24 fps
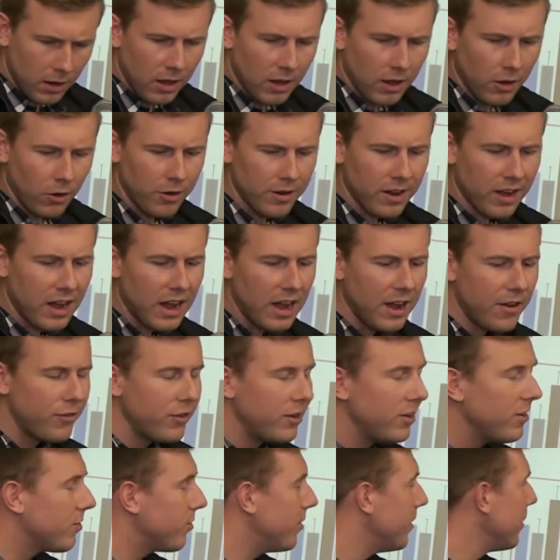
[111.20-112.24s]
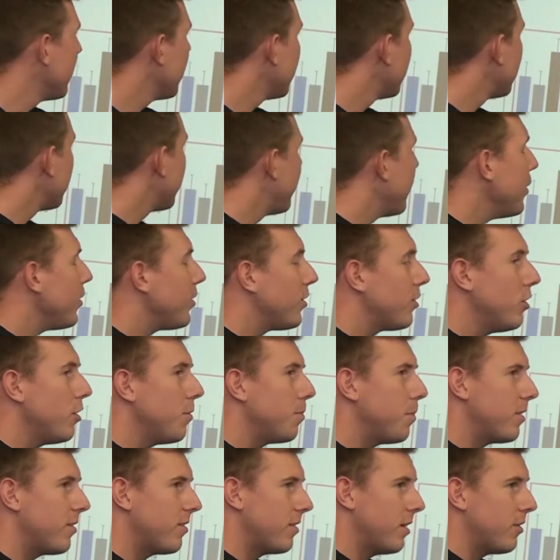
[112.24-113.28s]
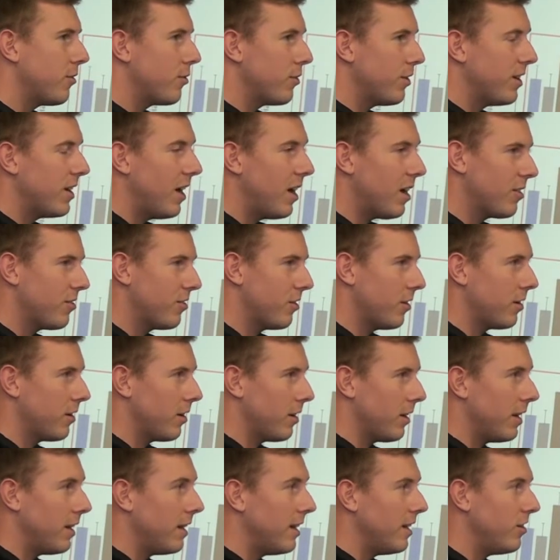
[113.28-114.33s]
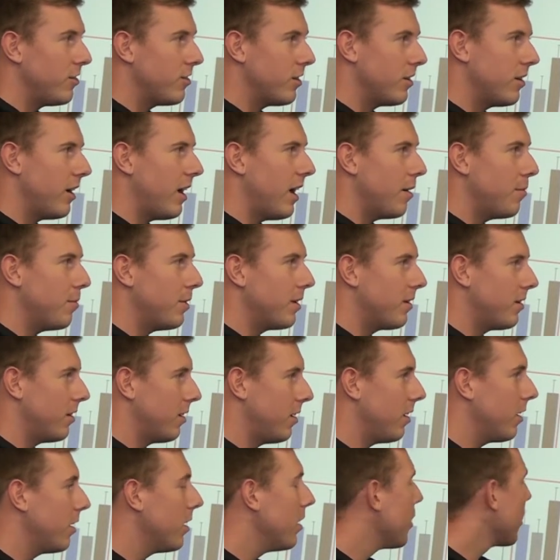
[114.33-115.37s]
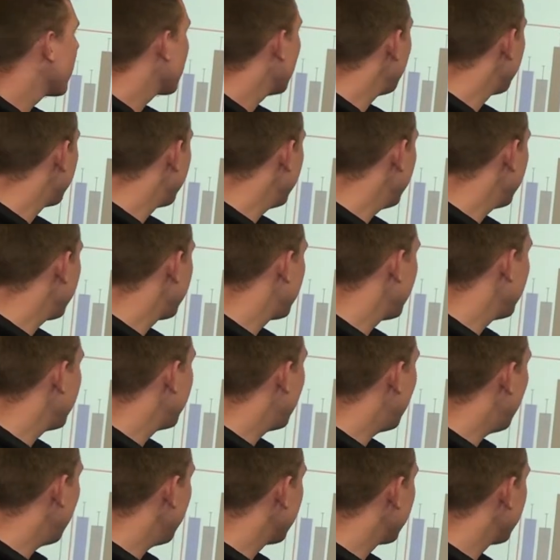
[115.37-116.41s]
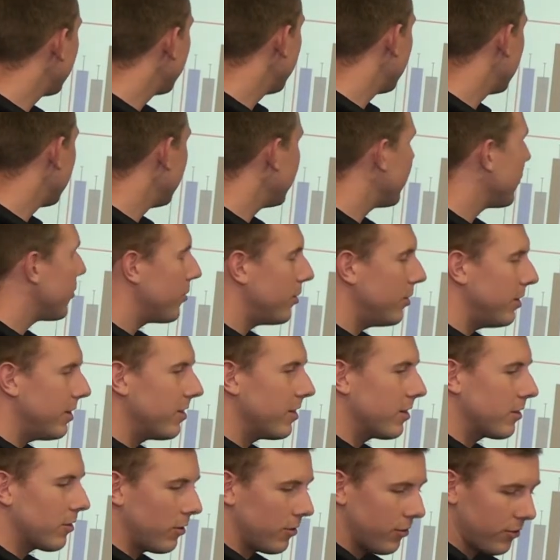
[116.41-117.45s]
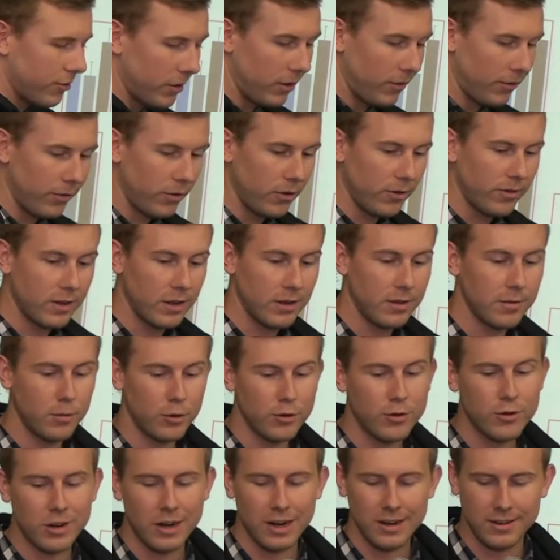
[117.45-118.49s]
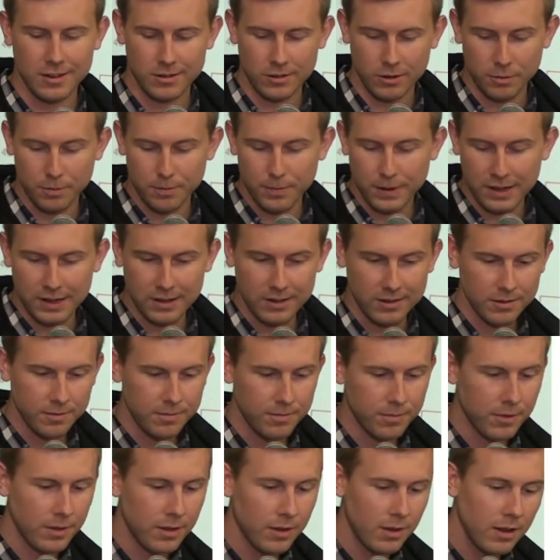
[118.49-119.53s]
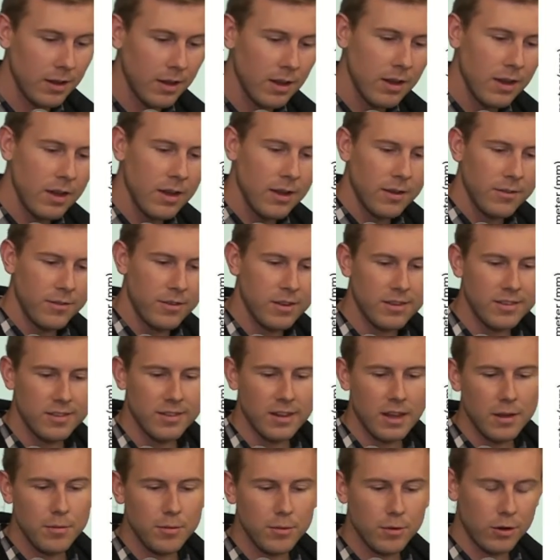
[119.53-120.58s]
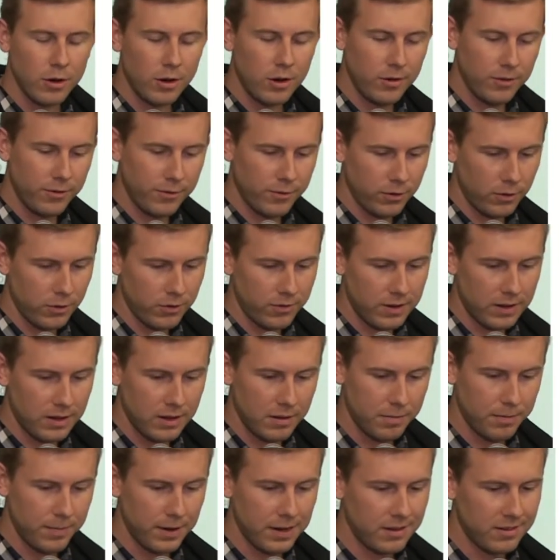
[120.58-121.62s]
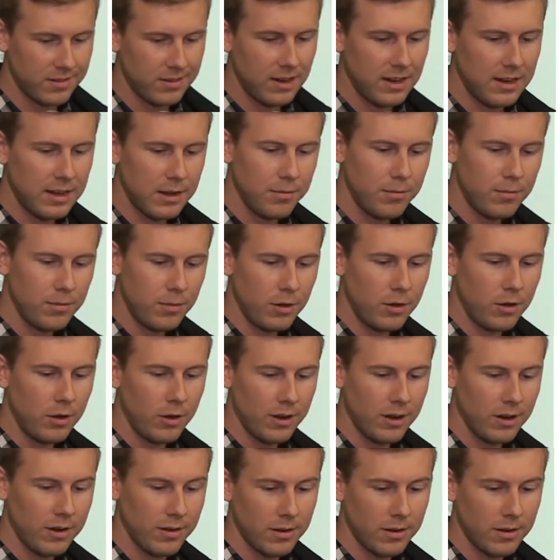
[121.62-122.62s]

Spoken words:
On average, there's a 32% reduction in lesion diameter compared to the untreated control for the botrytis on pears. The same graph for the penicillium on